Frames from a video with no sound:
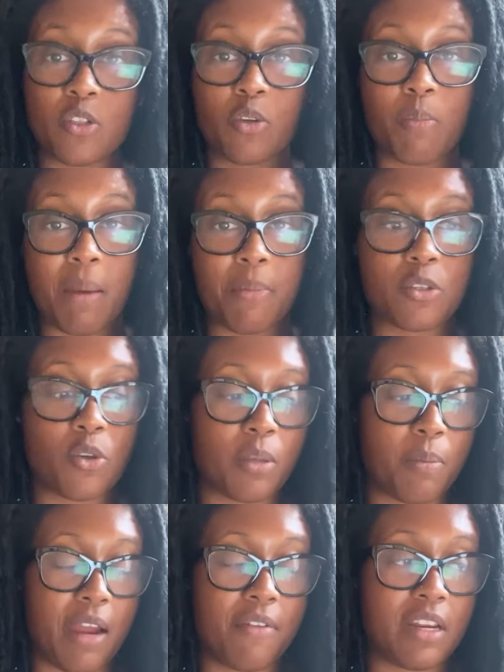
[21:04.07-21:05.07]
to do members only
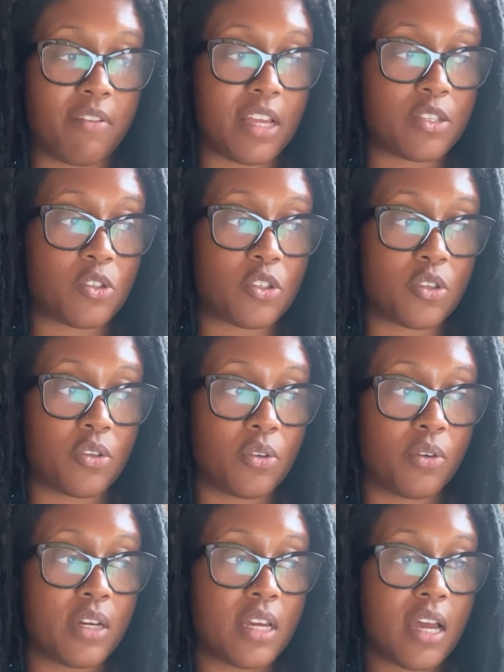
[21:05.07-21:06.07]
private events
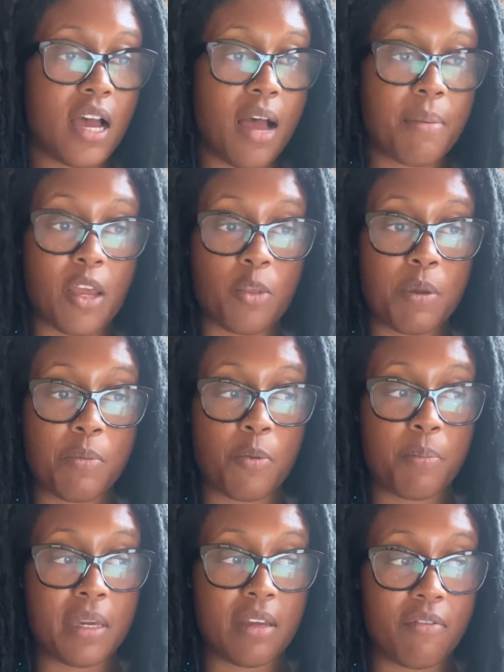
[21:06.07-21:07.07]
too um, that other people
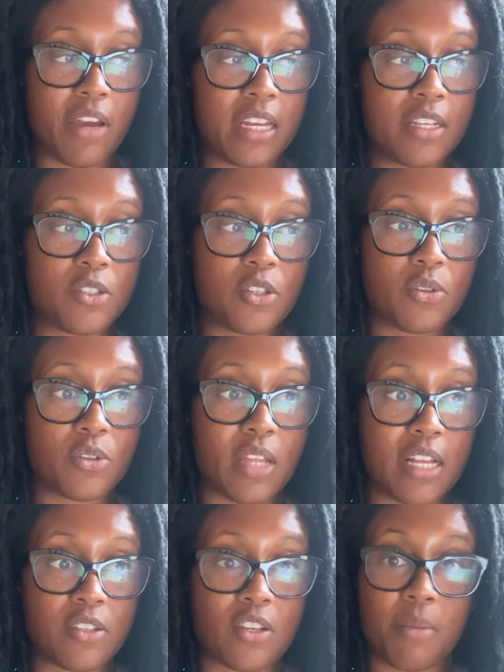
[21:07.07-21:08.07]
will be invited to. So
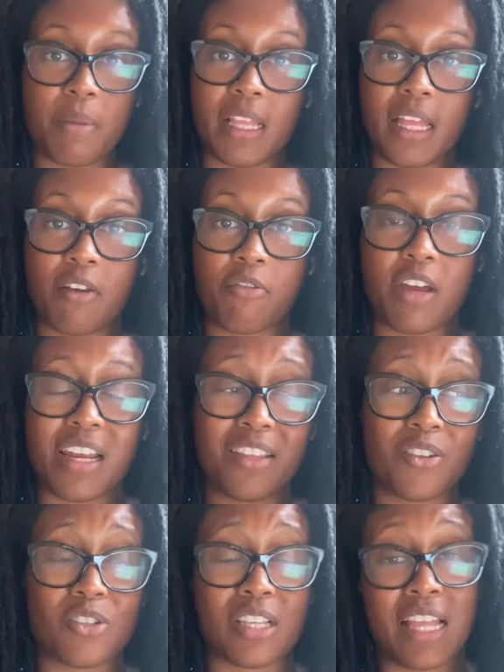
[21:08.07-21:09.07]
that's going to be a lot of fun.
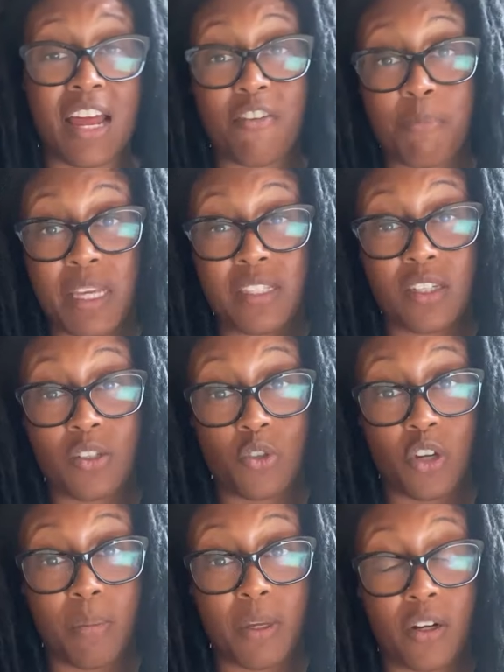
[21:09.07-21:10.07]
And there's a lot of amazing
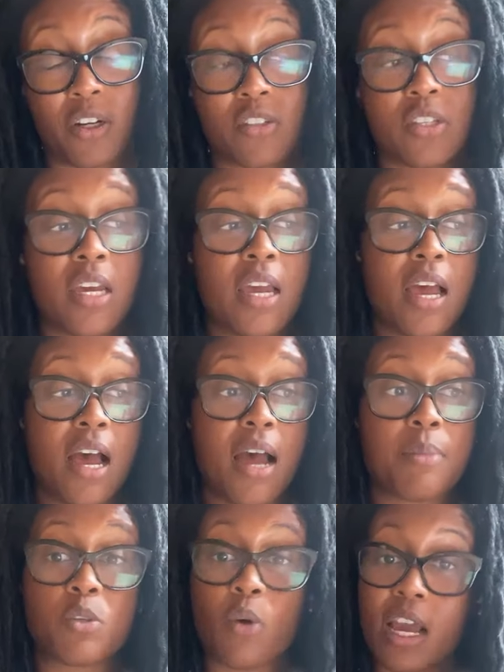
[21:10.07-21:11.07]
contributors.
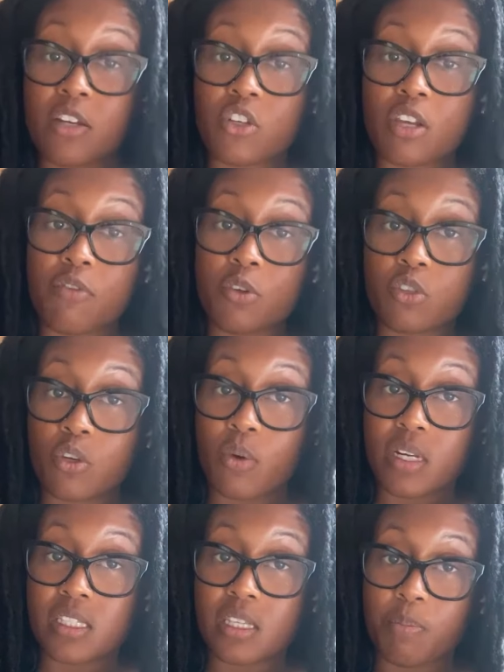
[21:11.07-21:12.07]
Um, so actually, if you do
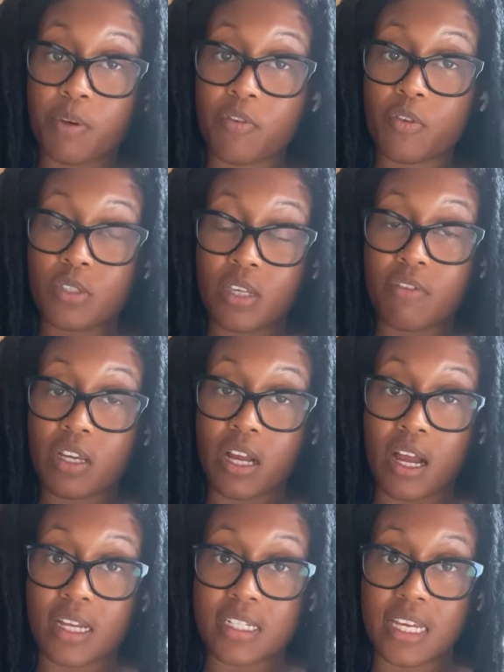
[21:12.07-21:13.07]
want to see previews of the
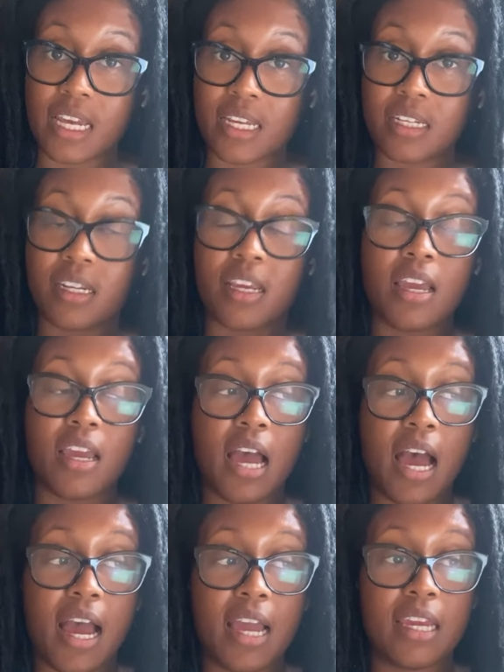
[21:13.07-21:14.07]
content,
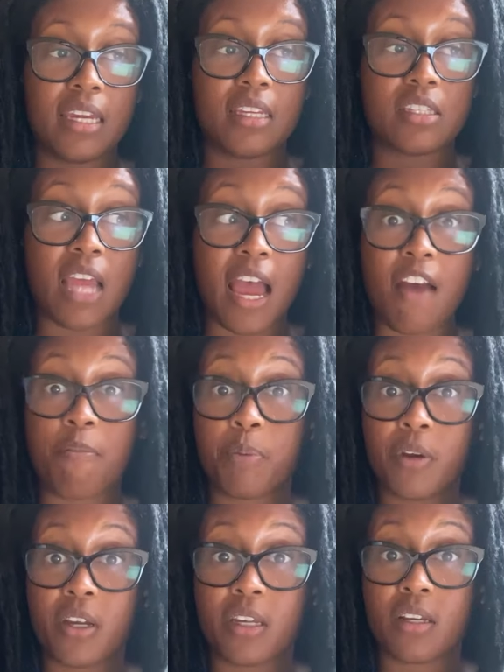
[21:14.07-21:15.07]
I have
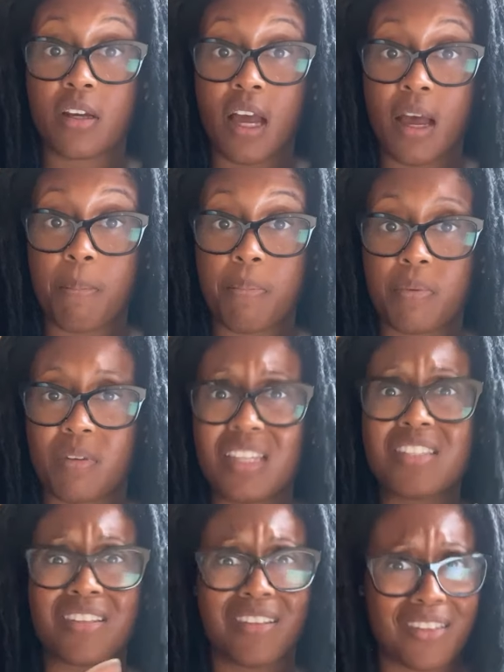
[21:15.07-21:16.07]
put up,
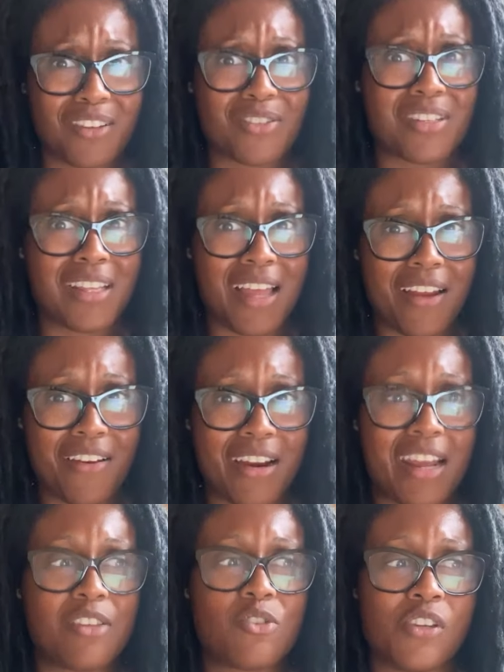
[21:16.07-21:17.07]
it's, there's a lot on
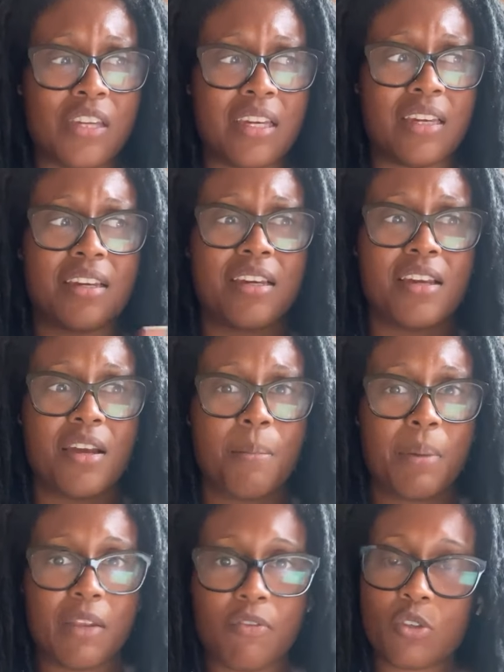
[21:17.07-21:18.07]
I G.
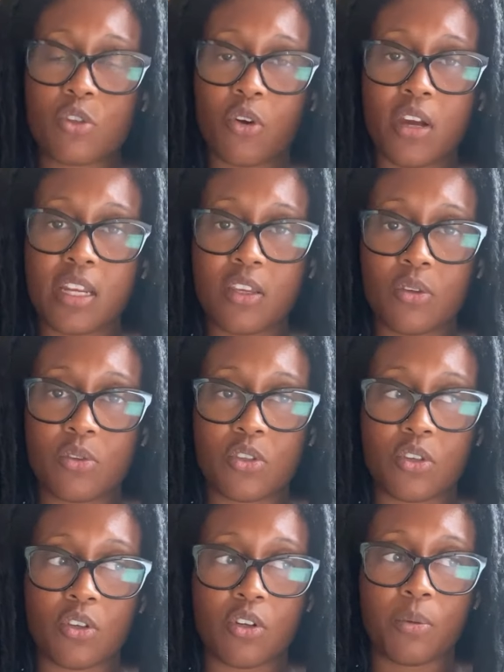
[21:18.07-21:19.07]
But if you join
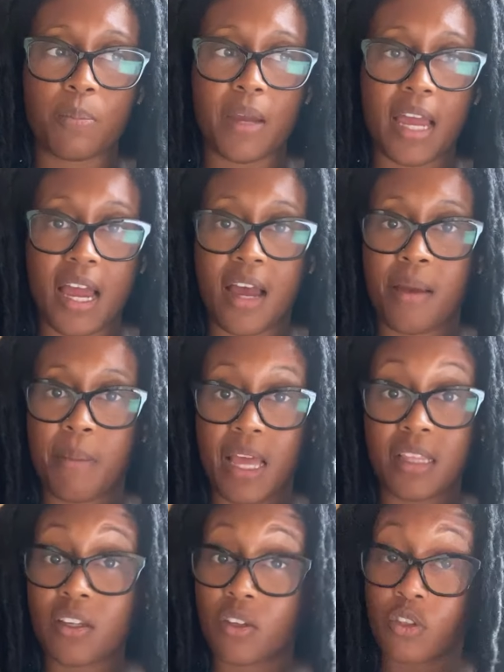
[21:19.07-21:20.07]
YouTube um,
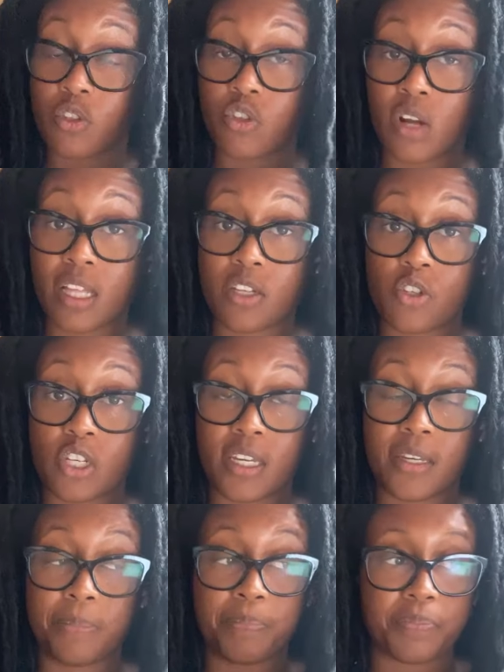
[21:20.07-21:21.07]
at Lilith
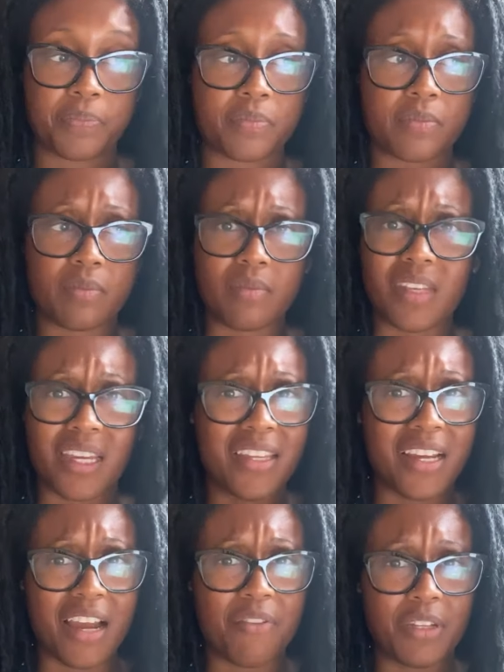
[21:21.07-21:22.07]
Astrology, I
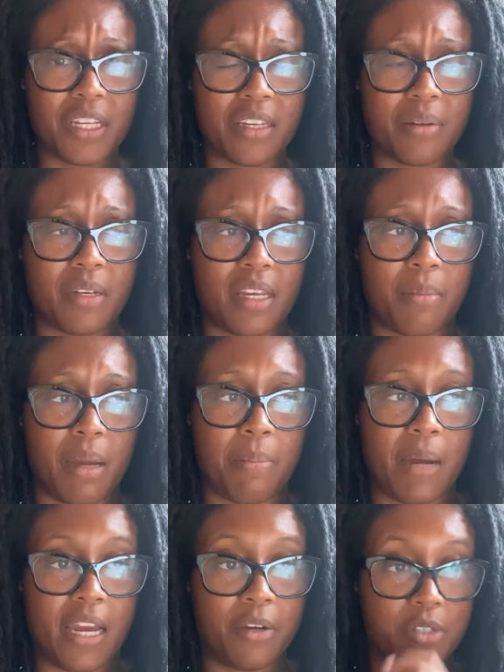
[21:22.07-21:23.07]
think I have a link in, in my
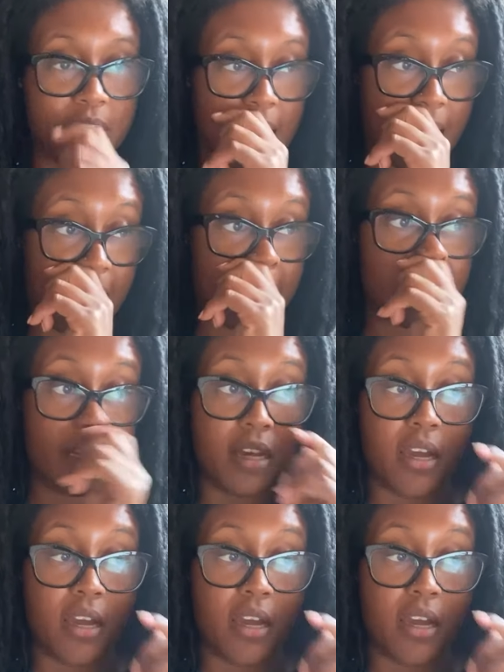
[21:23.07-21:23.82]
bio to that.